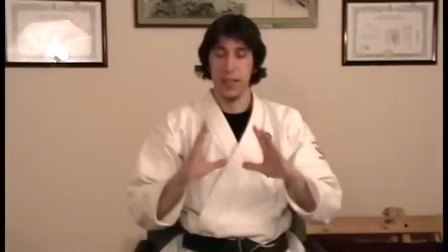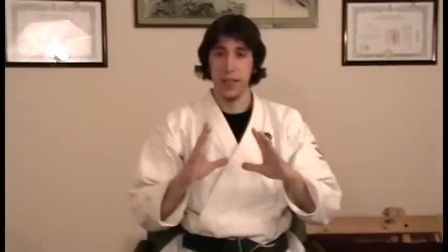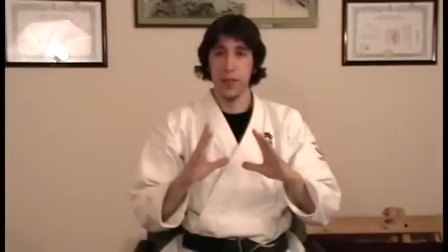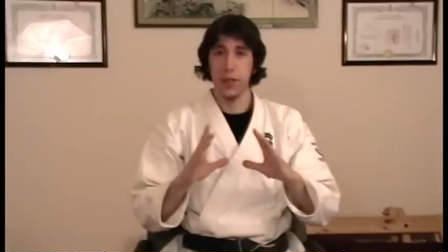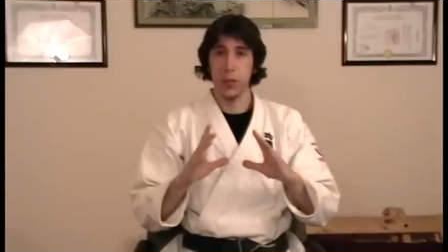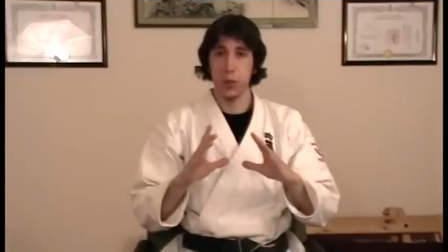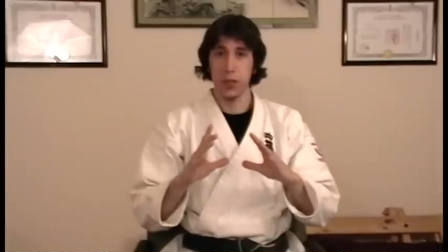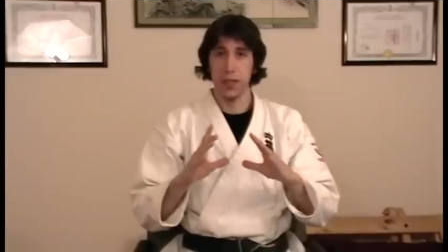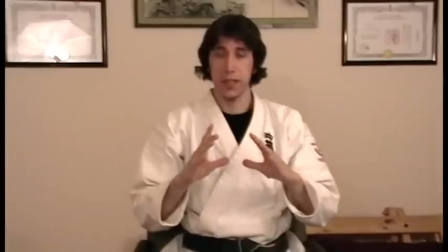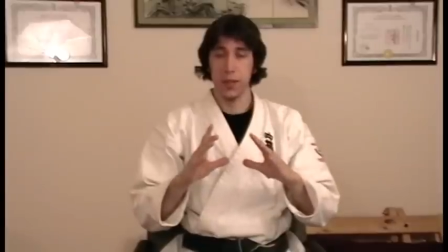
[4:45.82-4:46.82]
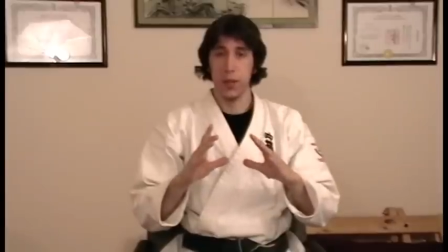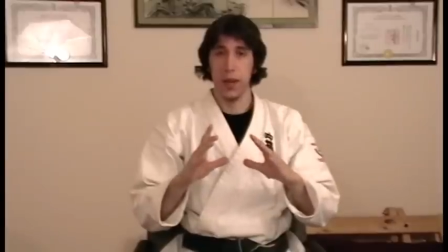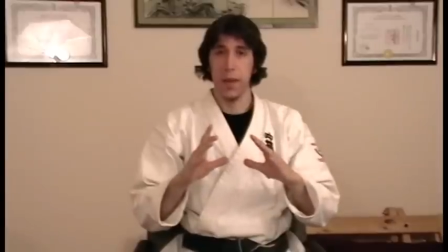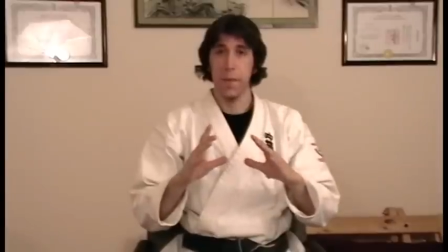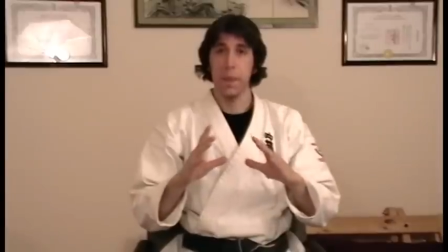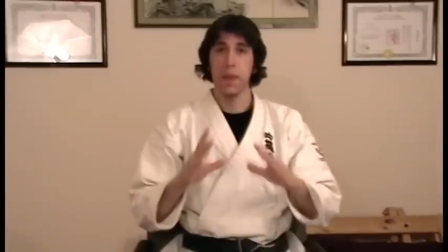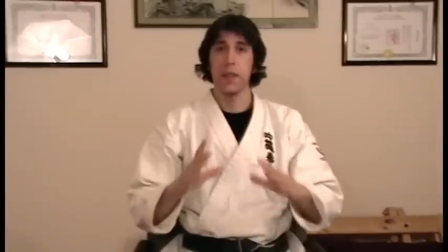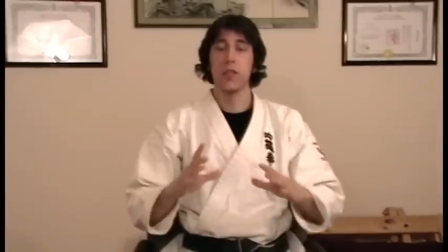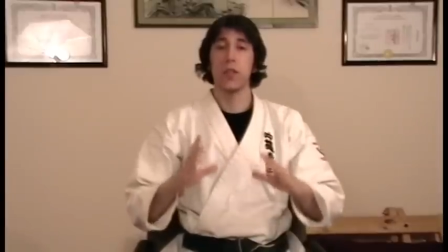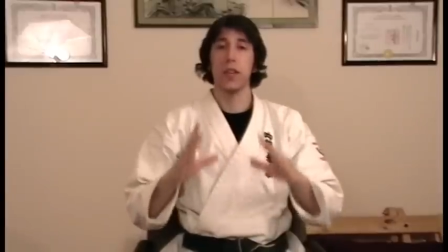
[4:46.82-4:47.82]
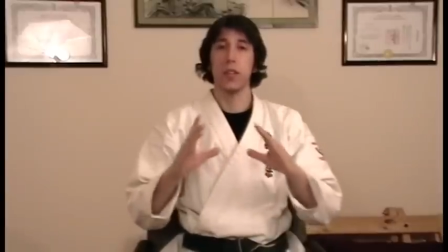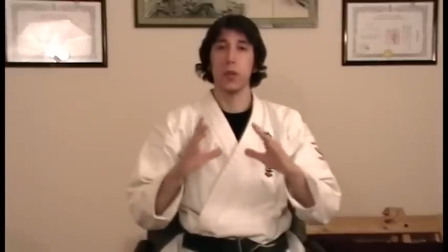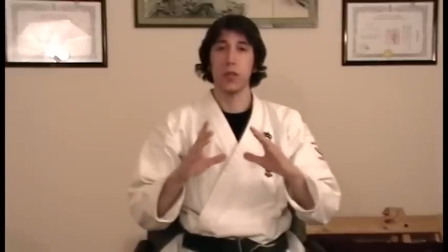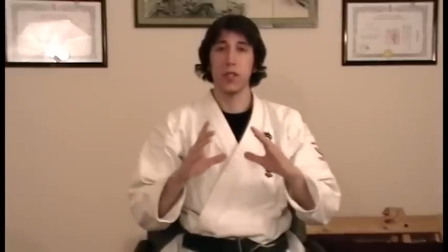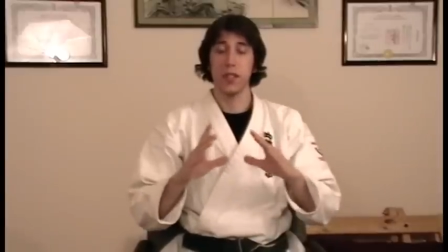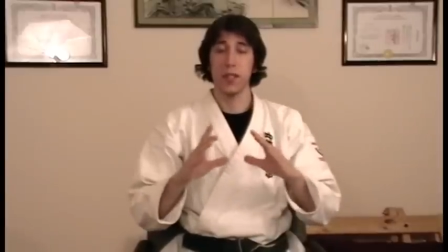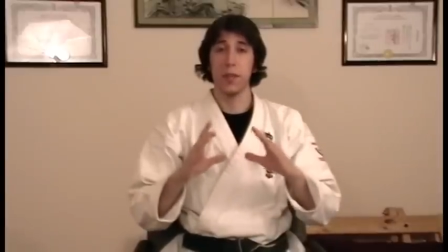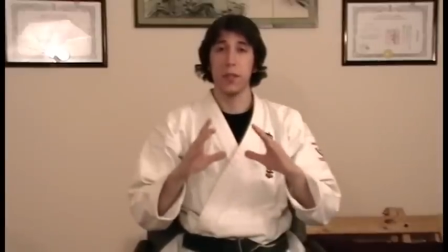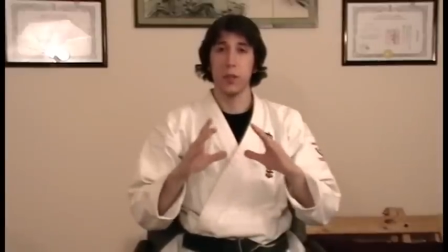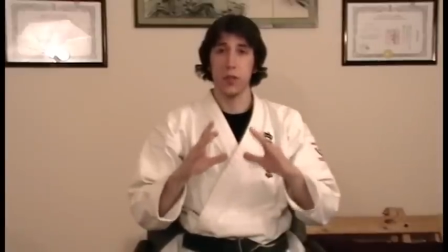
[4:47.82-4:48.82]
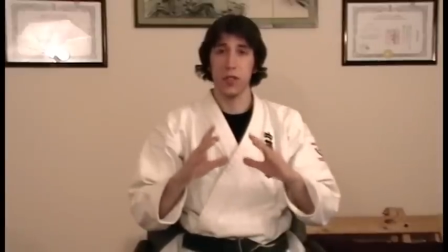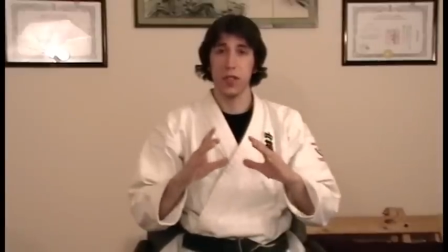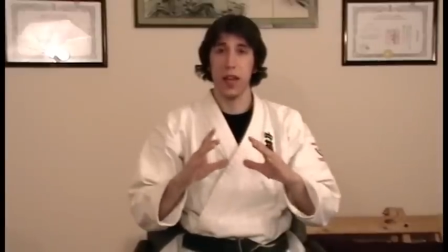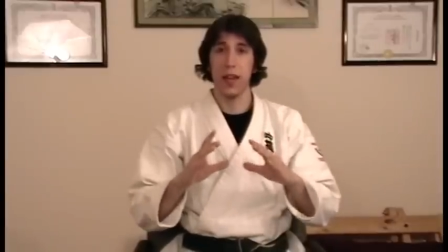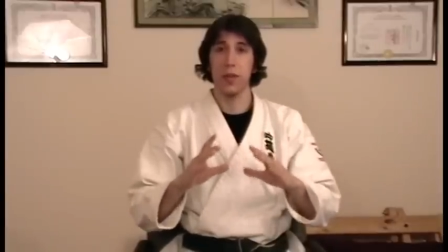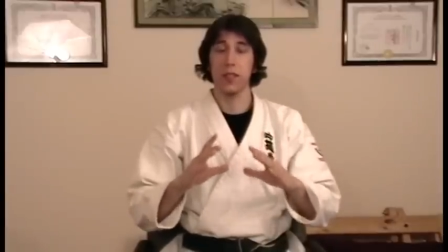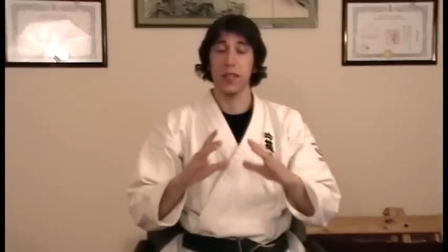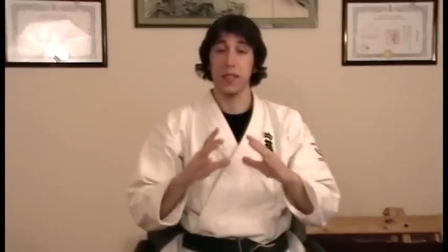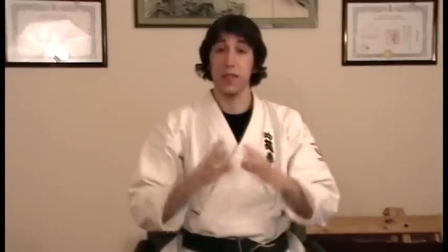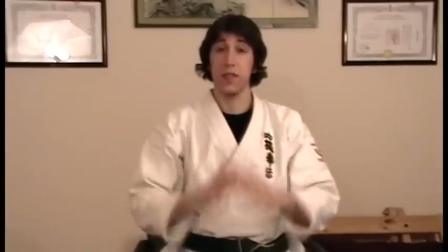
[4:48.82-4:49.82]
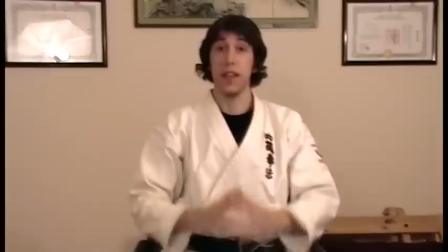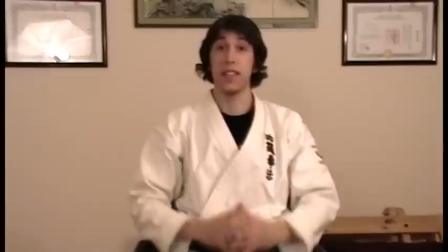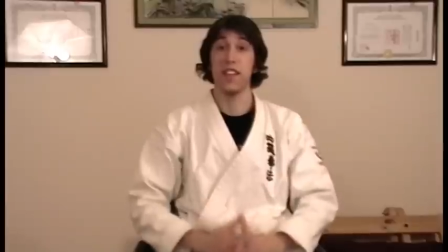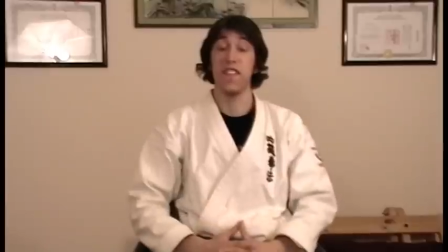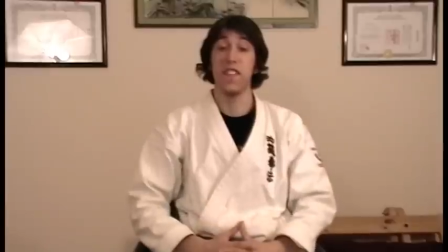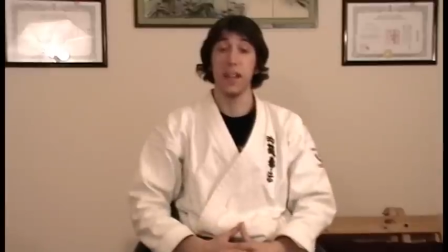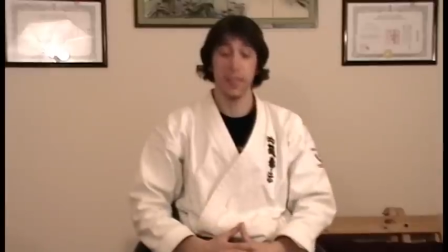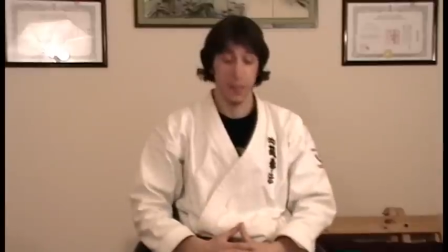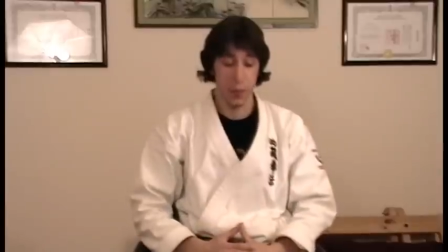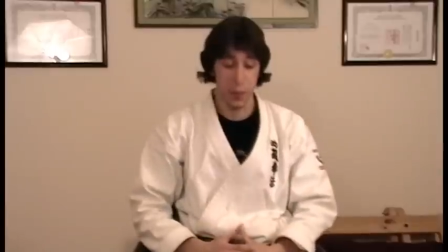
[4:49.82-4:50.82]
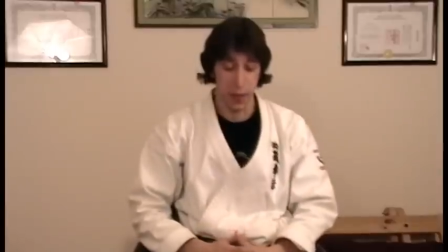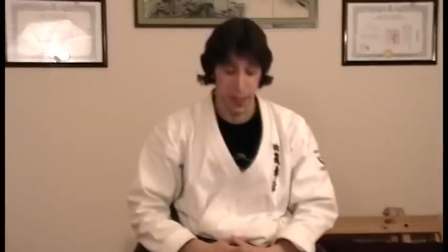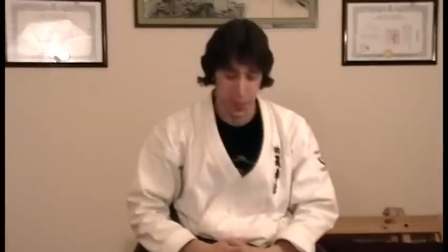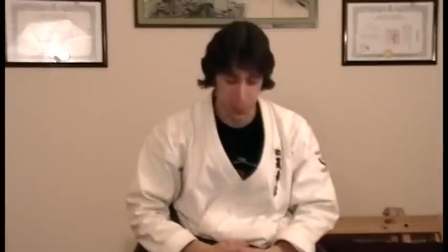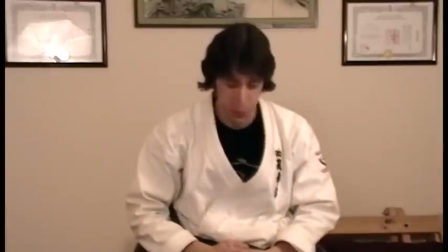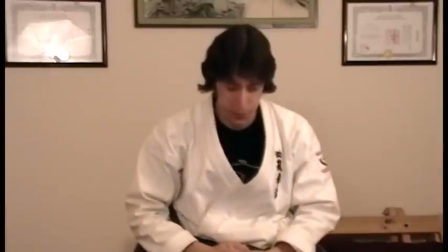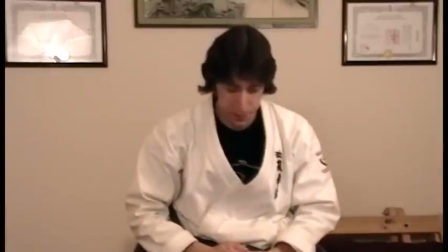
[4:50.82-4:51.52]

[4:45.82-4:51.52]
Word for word: individualistic way so that your system and your style was as, as effective as possible.